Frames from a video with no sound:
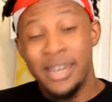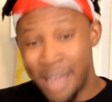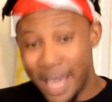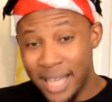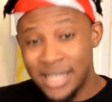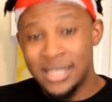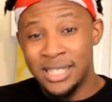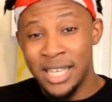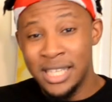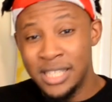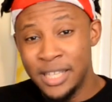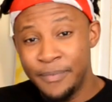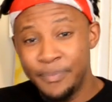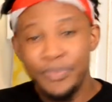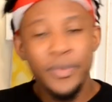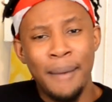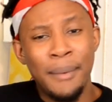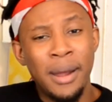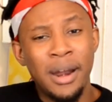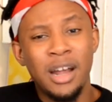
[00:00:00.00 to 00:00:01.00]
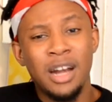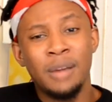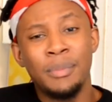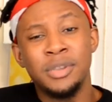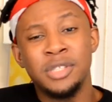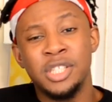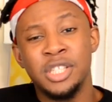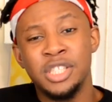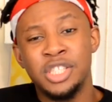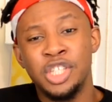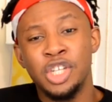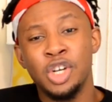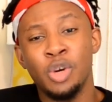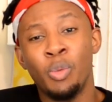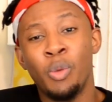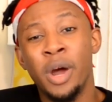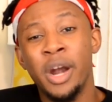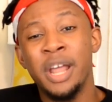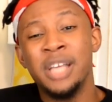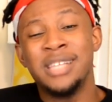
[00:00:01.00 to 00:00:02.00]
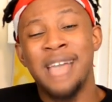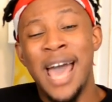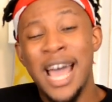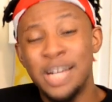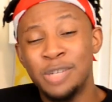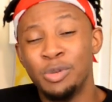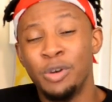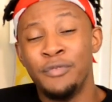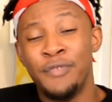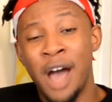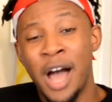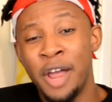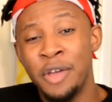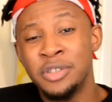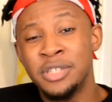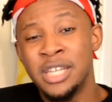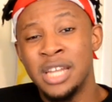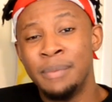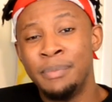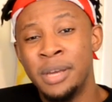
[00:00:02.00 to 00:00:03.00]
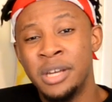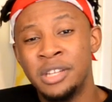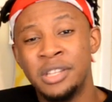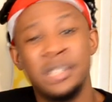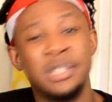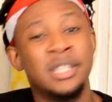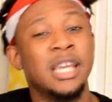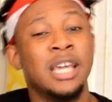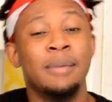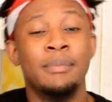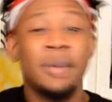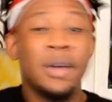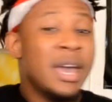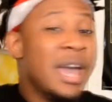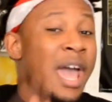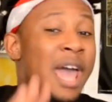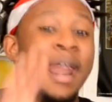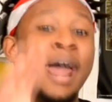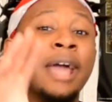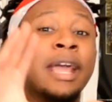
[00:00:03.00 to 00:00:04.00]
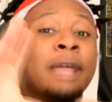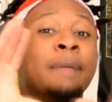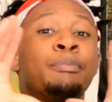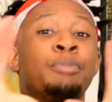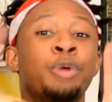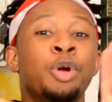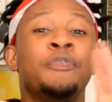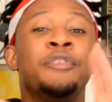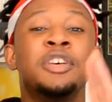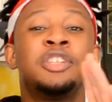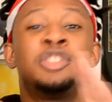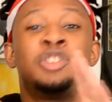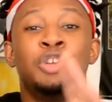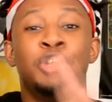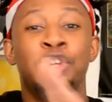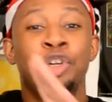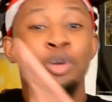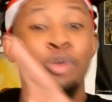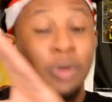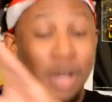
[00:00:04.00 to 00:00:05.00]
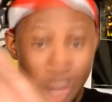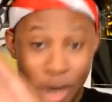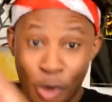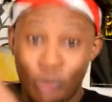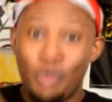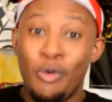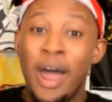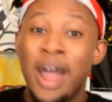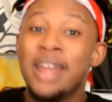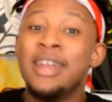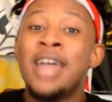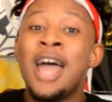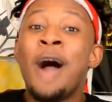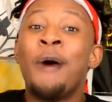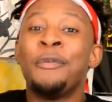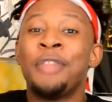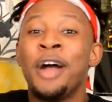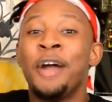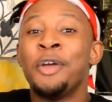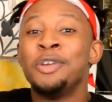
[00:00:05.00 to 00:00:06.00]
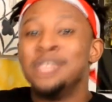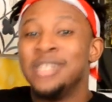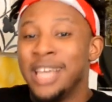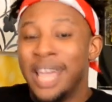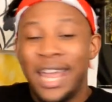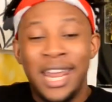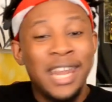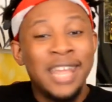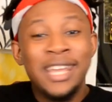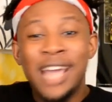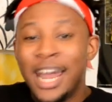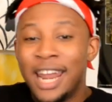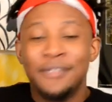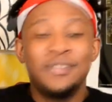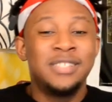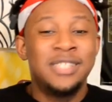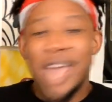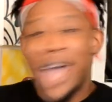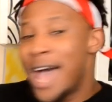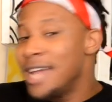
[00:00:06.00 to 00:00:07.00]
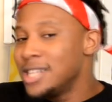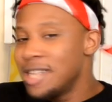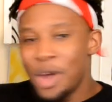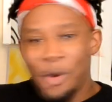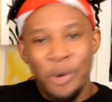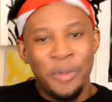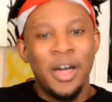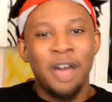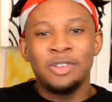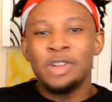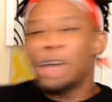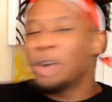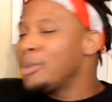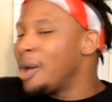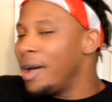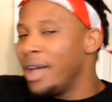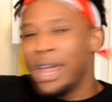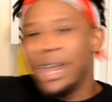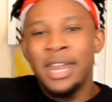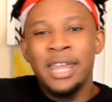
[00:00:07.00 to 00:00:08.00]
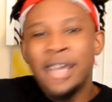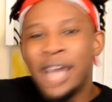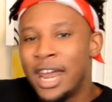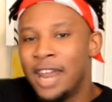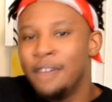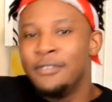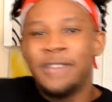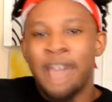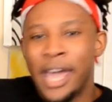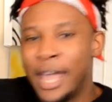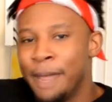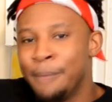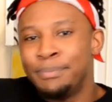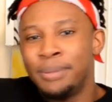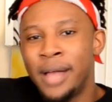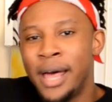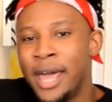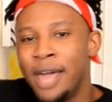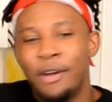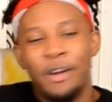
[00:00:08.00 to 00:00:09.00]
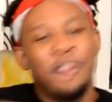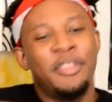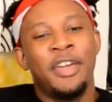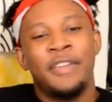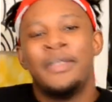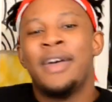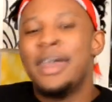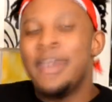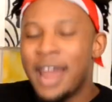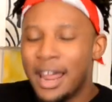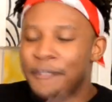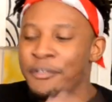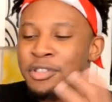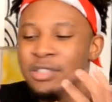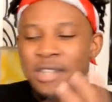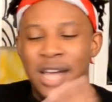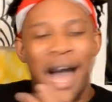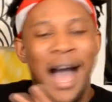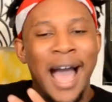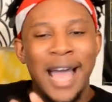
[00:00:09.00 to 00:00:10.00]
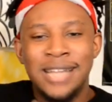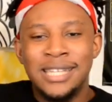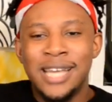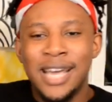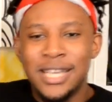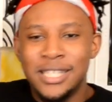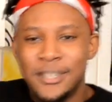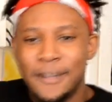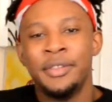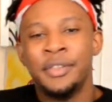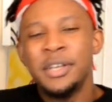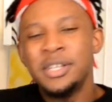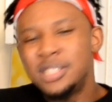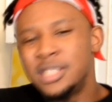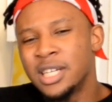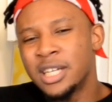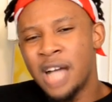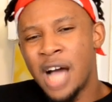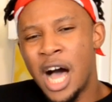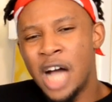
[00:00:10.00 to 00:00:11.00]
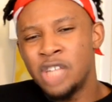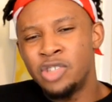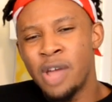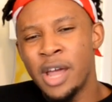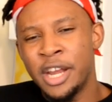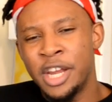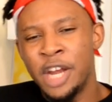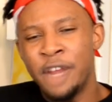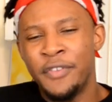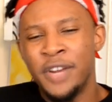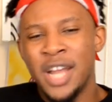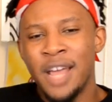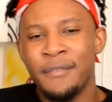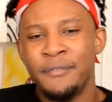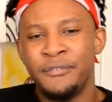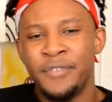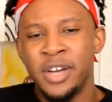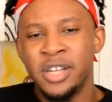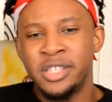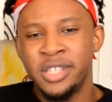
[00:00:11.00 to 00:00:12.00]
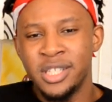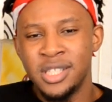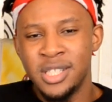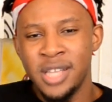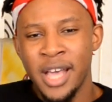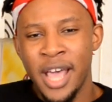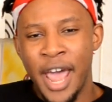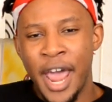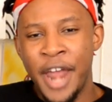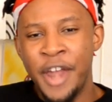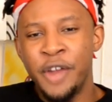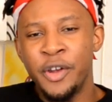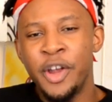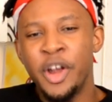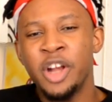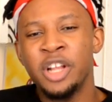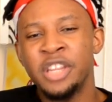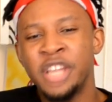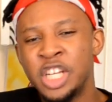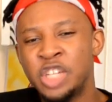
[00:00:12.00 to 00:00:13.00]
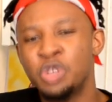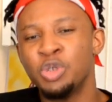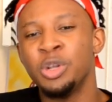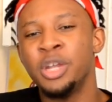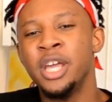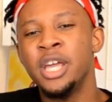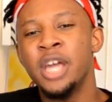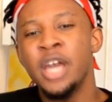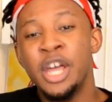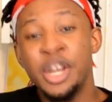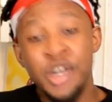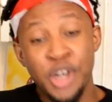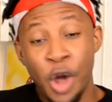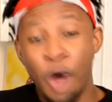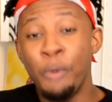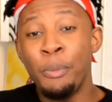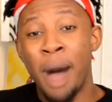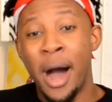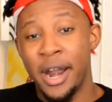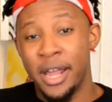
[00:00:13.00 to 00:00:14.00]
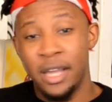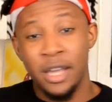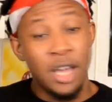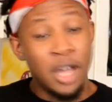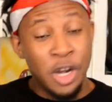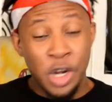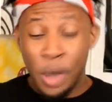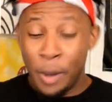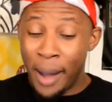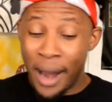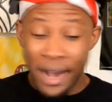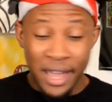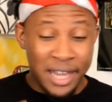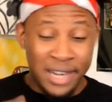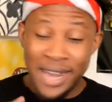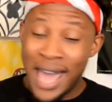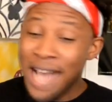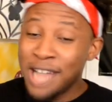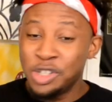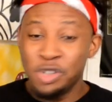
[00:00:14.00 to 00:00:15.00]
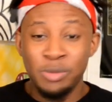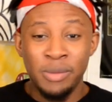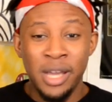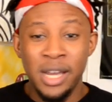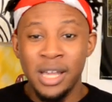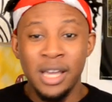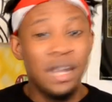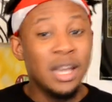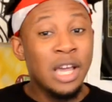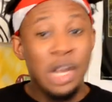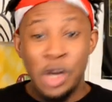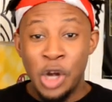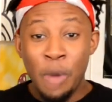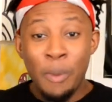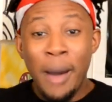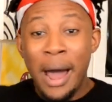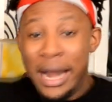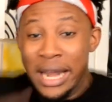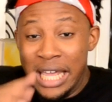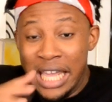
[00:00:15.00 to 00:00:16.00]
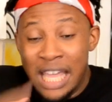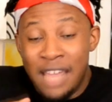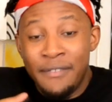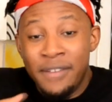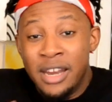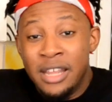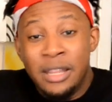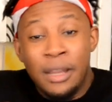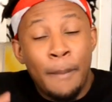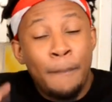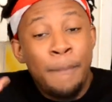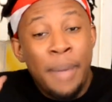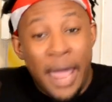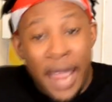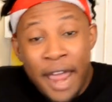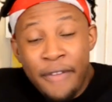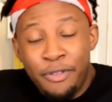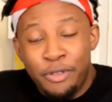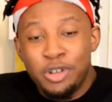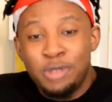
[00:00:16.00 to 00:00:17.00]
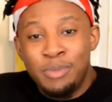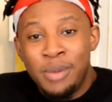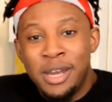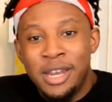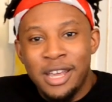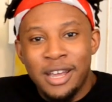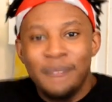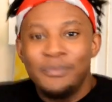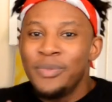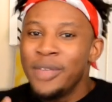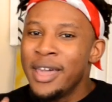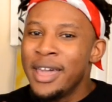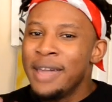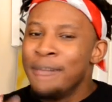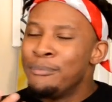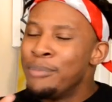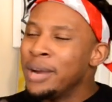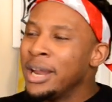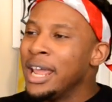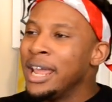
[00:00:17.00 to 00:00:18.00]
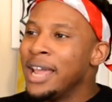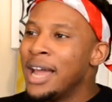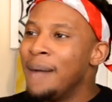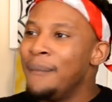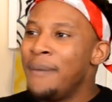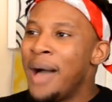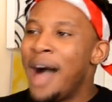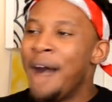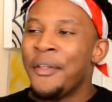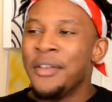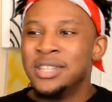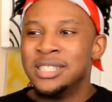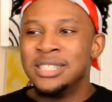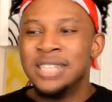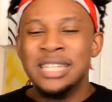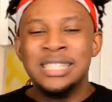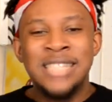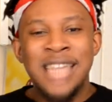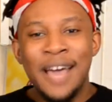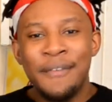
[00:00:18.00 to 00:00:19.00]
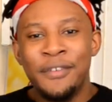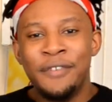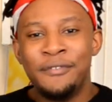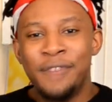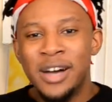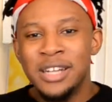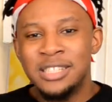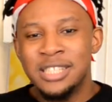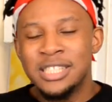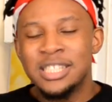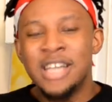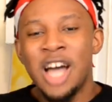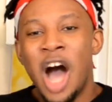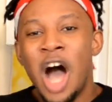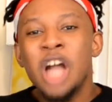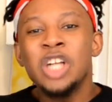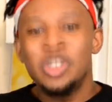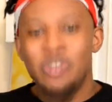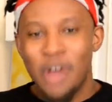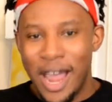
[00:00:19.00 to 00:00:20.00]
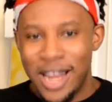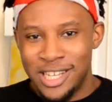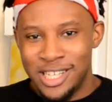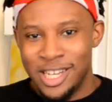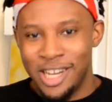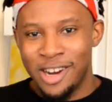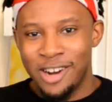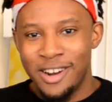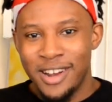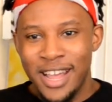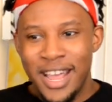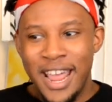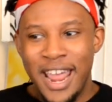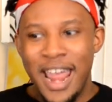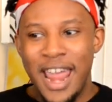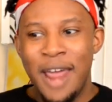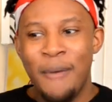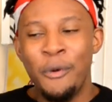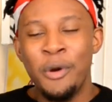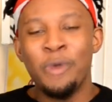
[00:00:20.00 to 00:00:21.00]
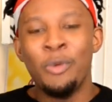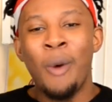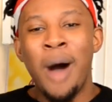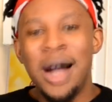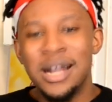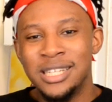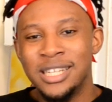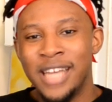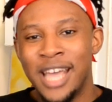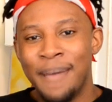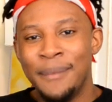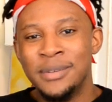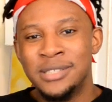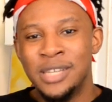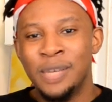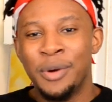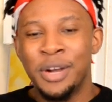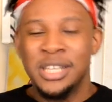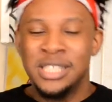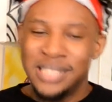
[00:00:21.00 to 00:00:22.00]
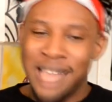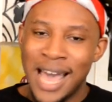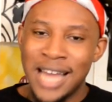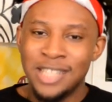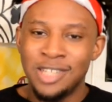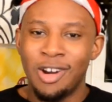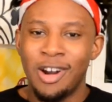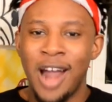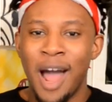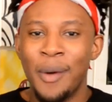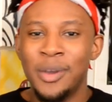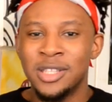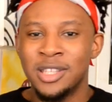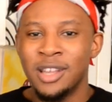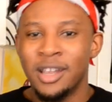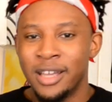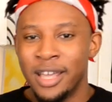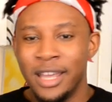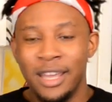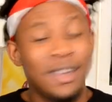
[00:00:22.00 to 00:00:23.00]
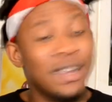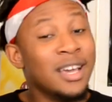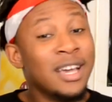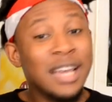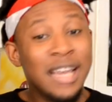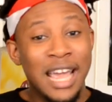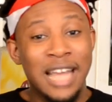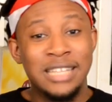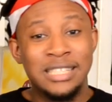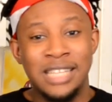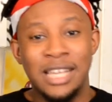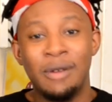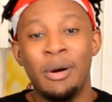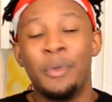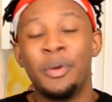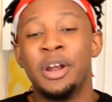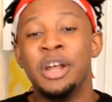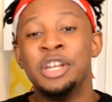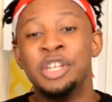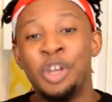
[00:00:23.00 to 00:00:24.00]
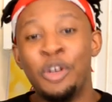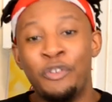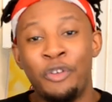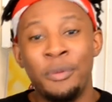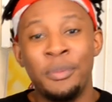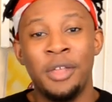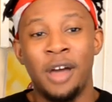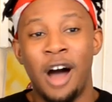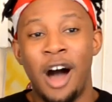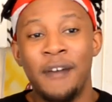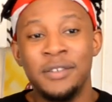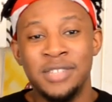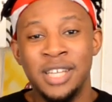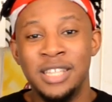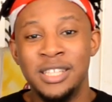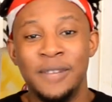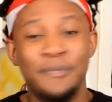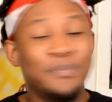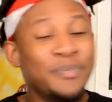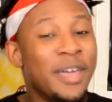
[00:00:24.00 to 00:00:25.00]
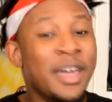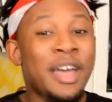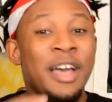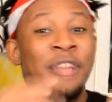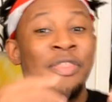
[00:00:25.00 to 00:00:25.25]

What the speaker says: next season? I'm not 100% sure what his actual value is going to be to the team. And I can prove this to you right now without using any kind of stats, without talking about any kind of gameplay or anything like that, not using the eye test. This is a contract year for Devin Funchess. And you hear literally nobody. Nobody in national media, nobody even in the Panthers media, bringing up how this is a Devin Funchess contract year, and we're watching him and see what his stats are, how he's looking, and seeing what we're going to do for him in the offseason.